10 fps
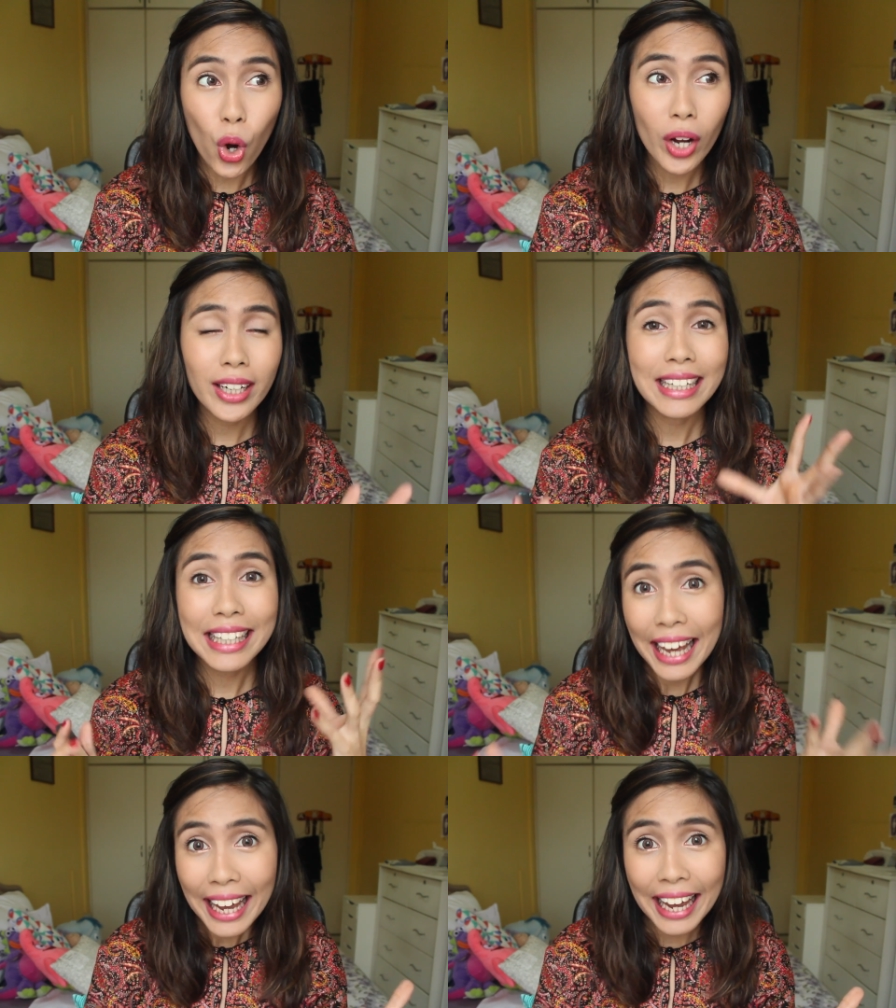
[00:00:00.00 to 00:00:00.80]
not
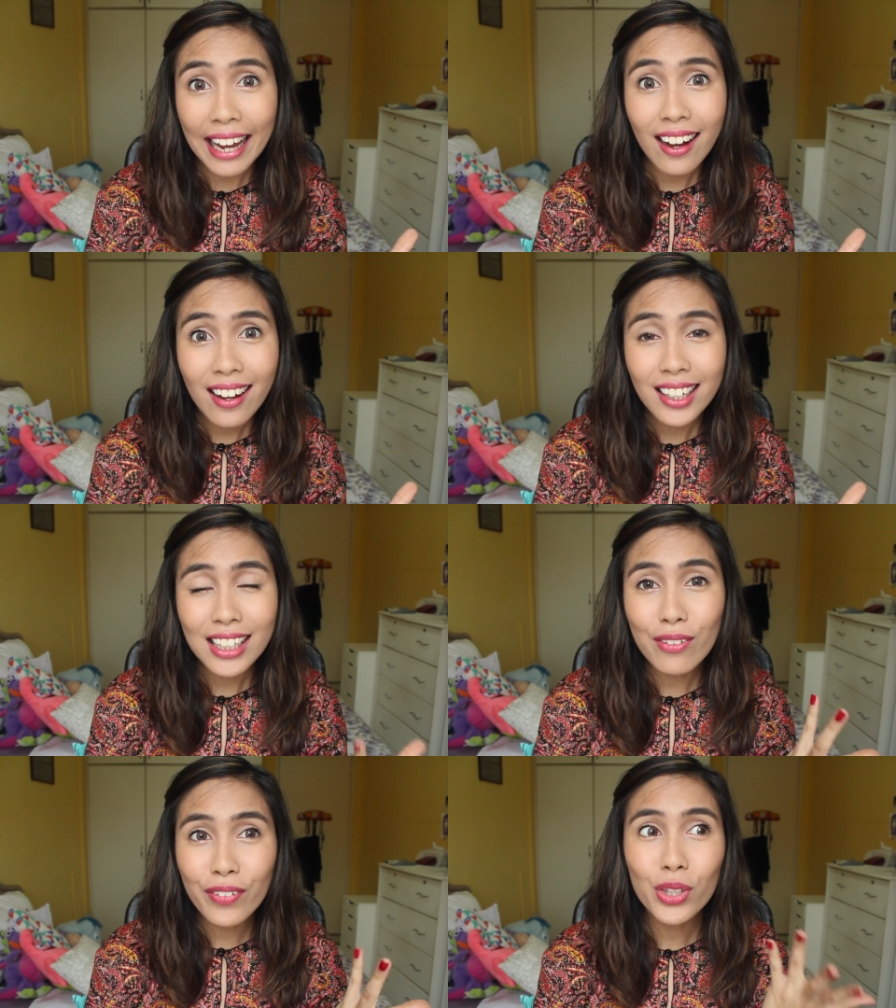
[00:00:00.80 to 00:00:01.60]
cake
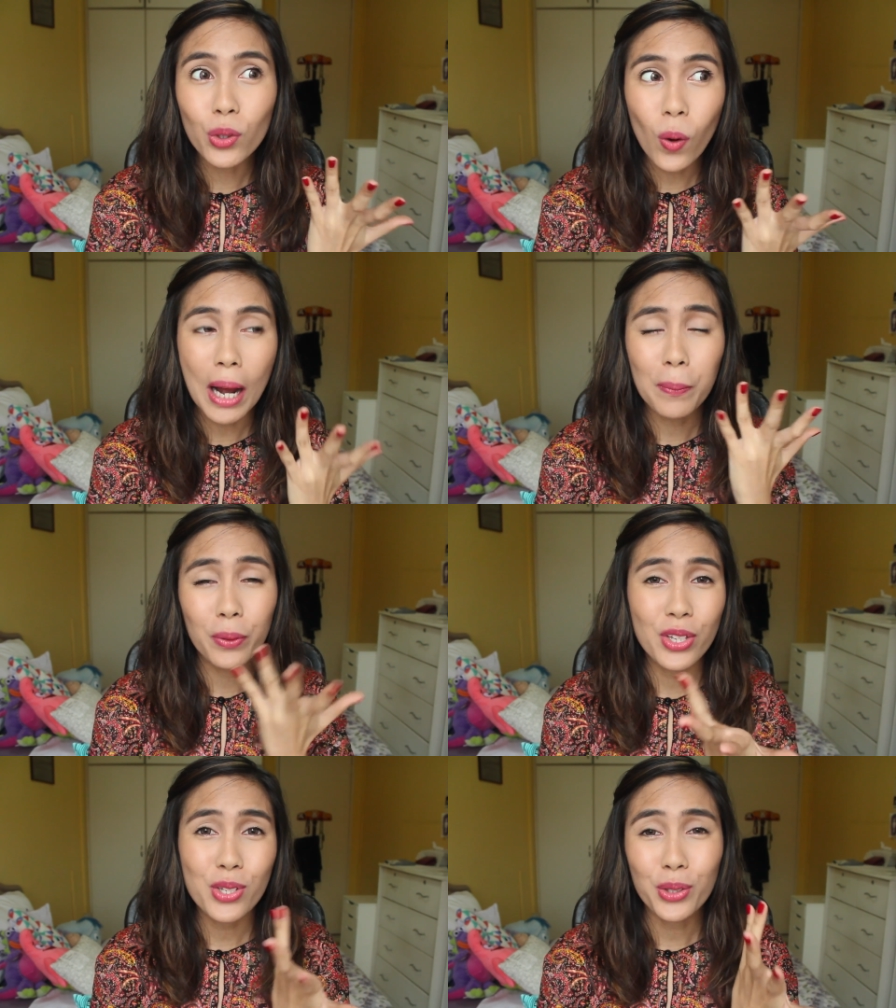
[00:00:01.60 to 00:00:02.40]
even though I
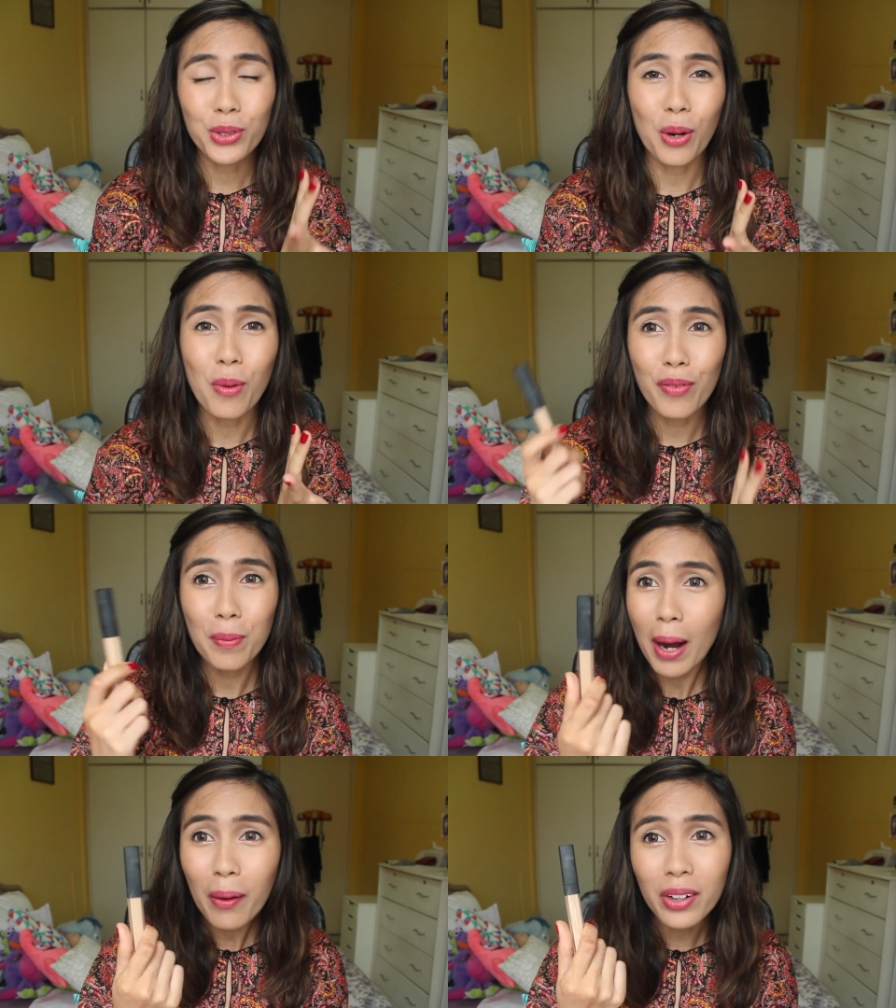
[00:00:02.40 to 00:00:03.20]
put this on top of a
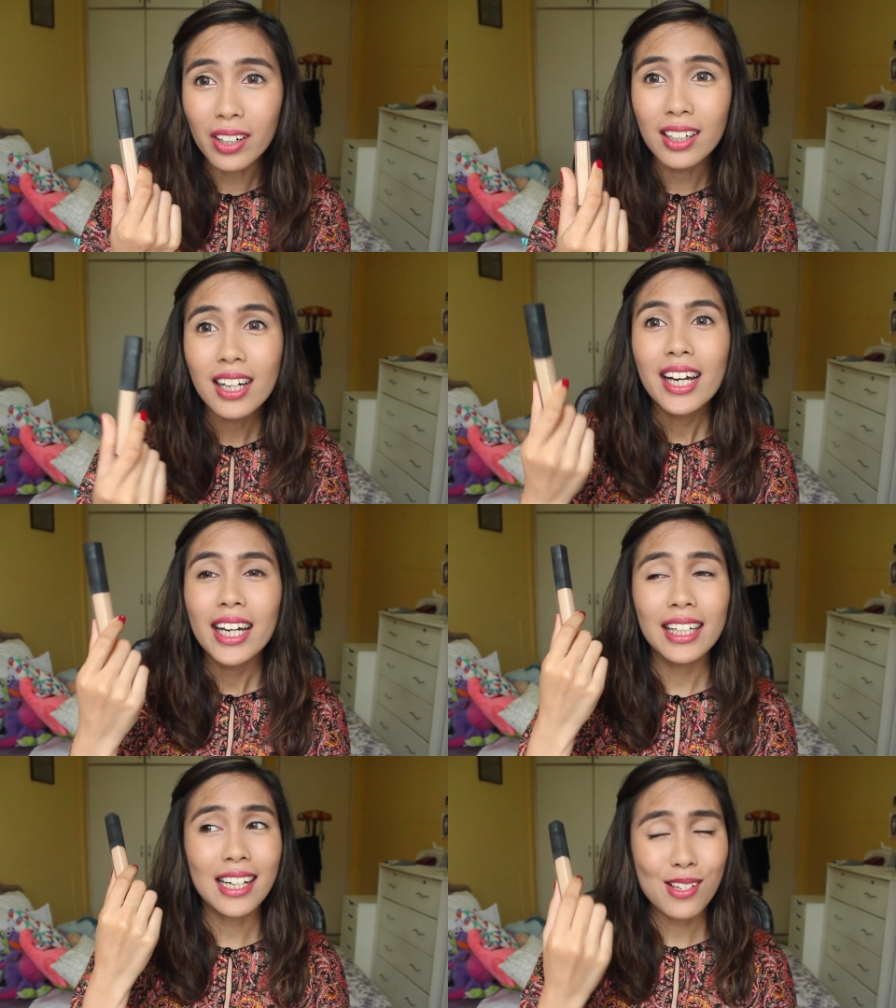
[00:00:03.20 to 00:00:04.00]
powder
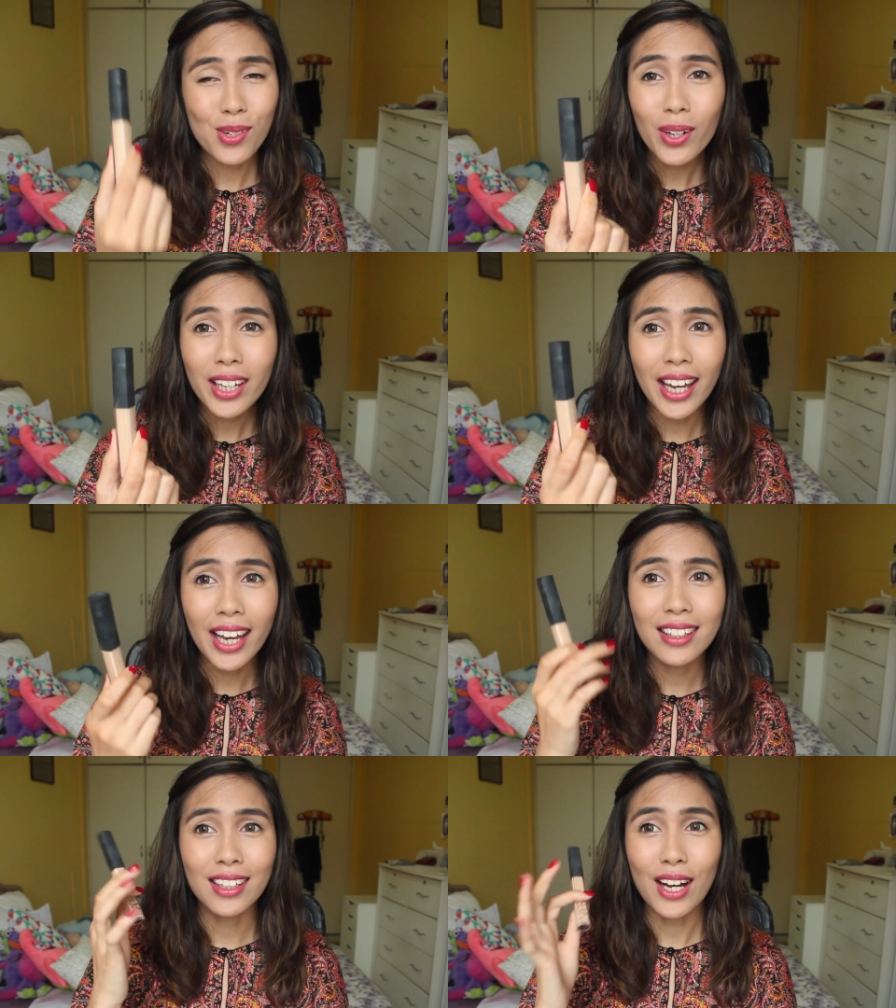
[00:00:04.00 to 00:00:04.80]
it does not
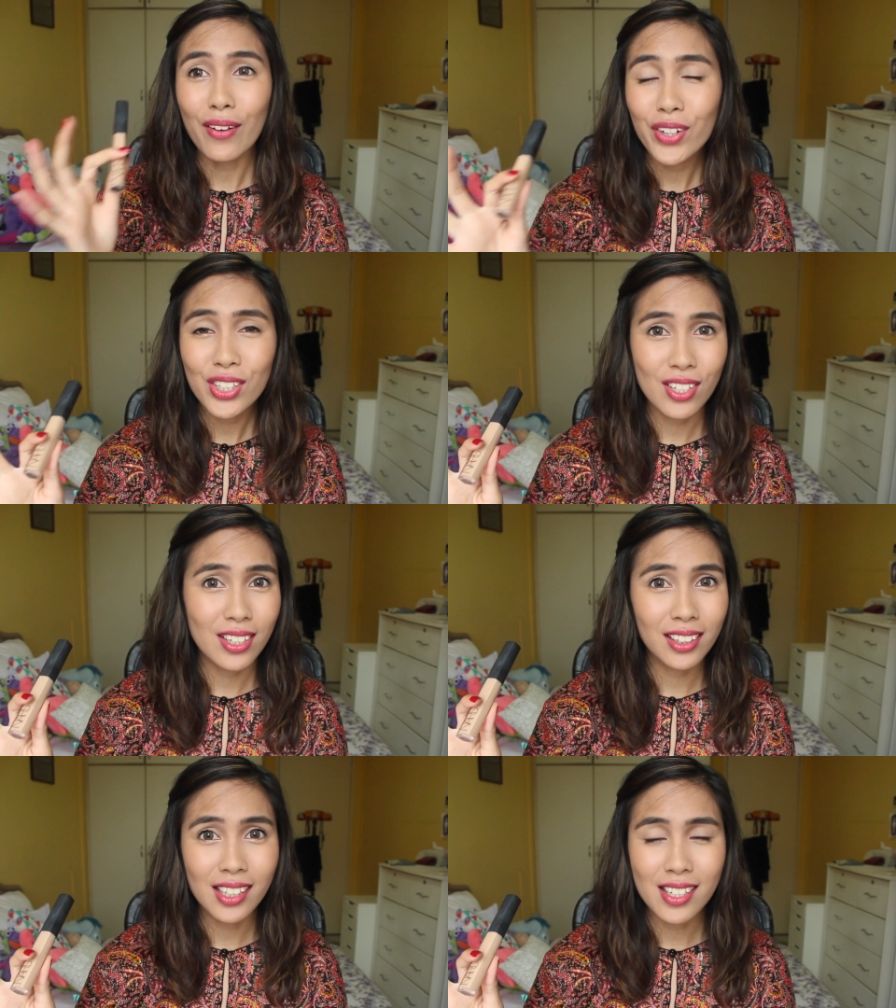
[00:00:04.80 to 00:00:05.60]
cake the coverage is
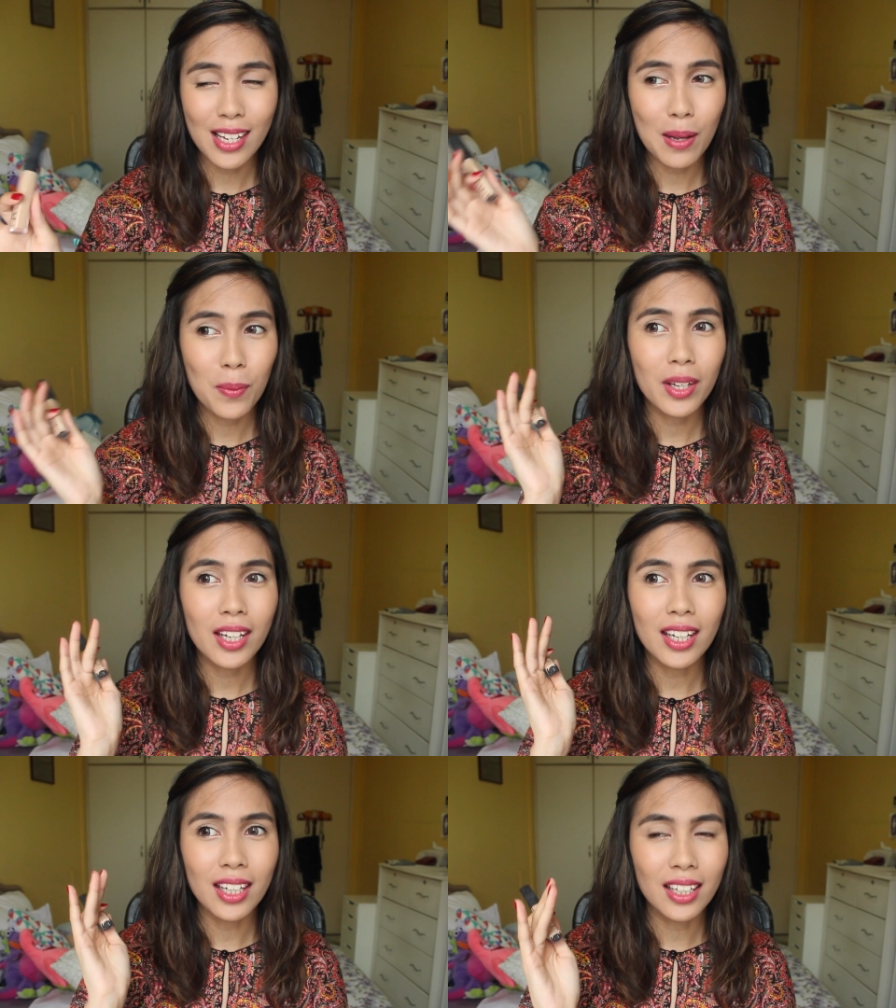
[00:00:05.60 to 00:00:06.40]
still the same
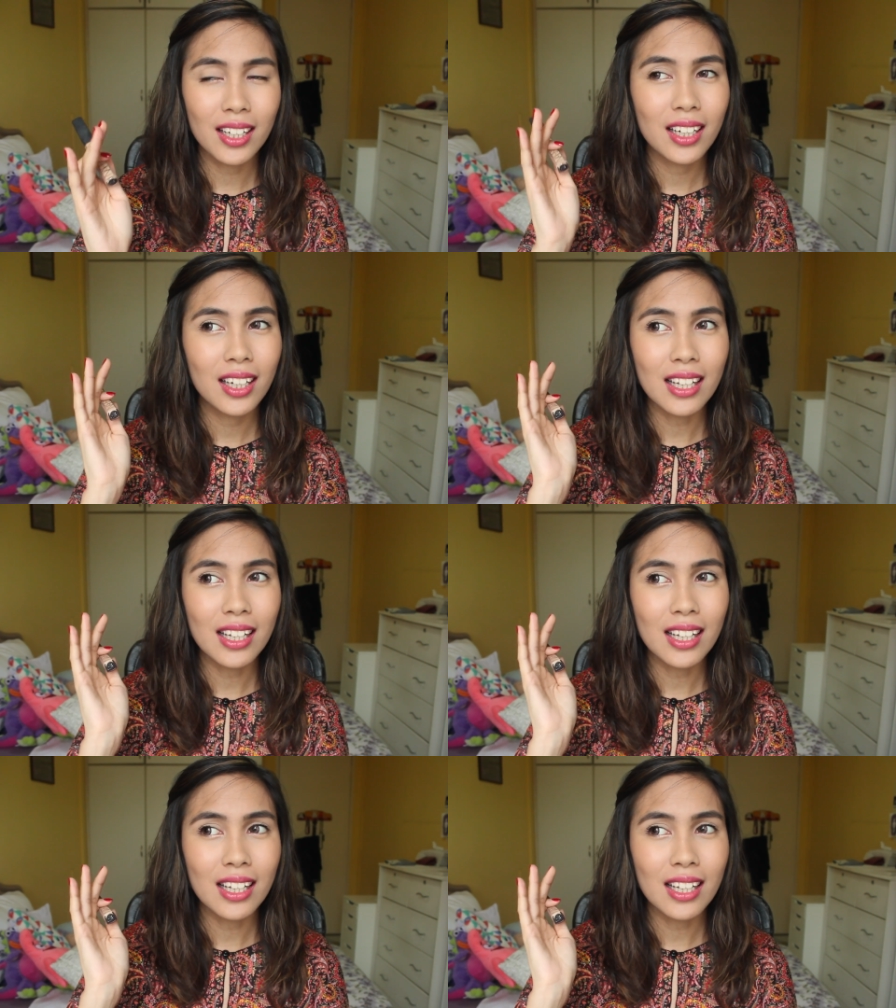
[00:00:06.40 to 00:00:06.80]
it